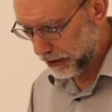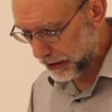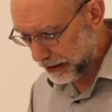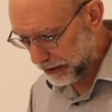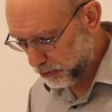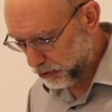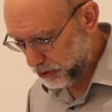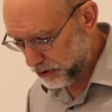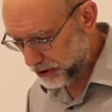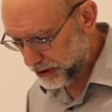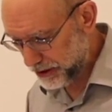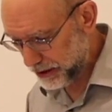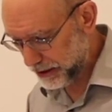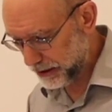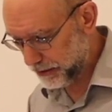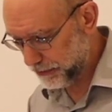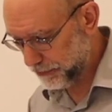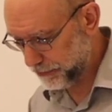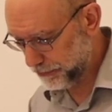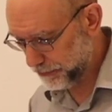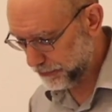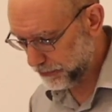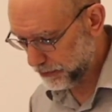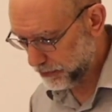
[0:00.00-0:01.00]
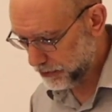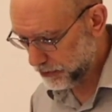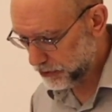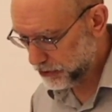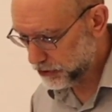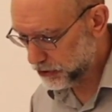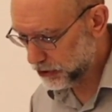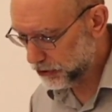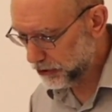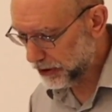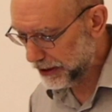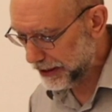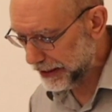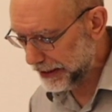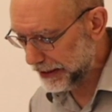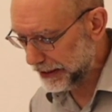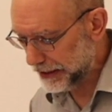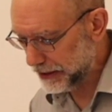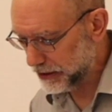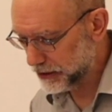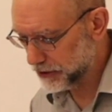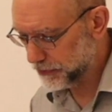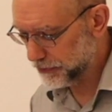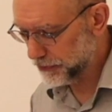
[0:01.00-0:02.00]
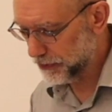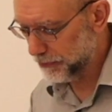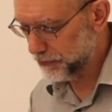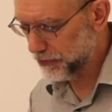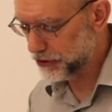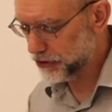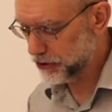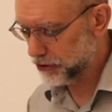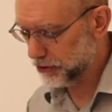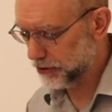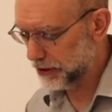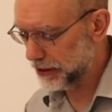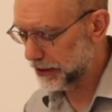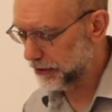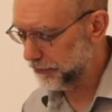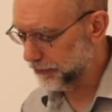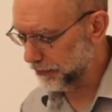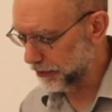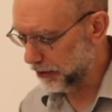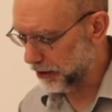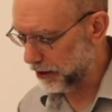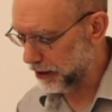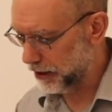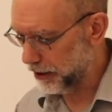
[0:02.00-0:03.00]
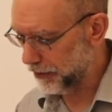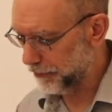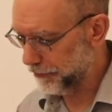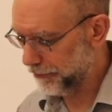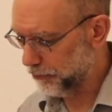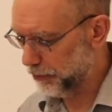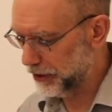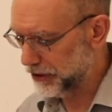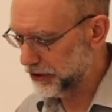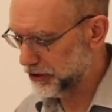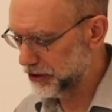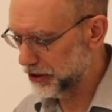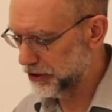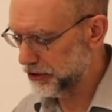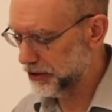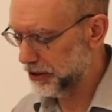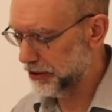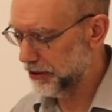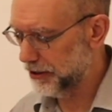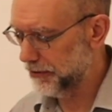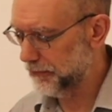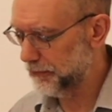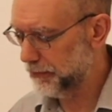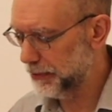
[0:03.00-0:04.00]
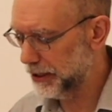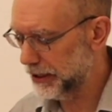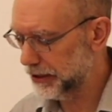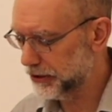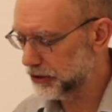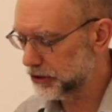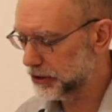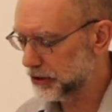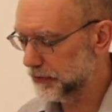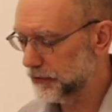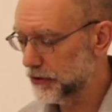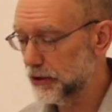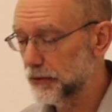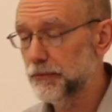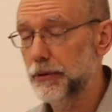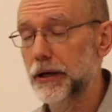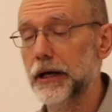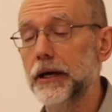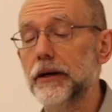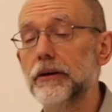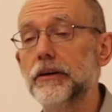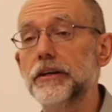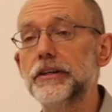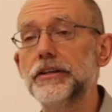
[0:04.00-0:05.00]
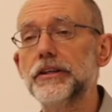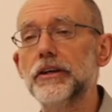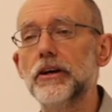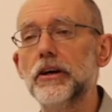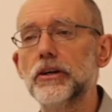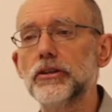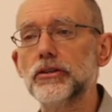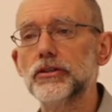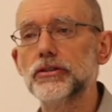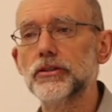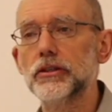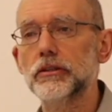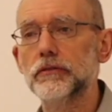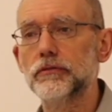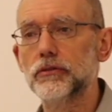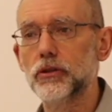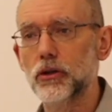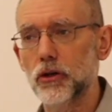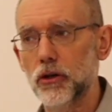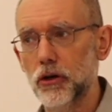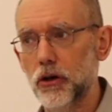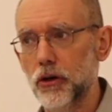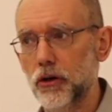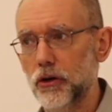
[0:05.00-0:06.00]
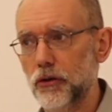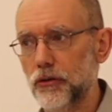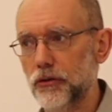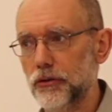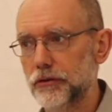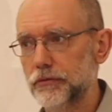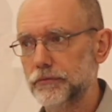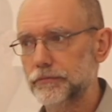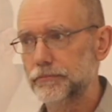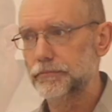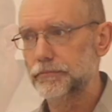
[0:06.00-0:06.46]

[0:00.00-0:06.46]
I will give to eat from the tree of life, which is in the midst of the paradise of God.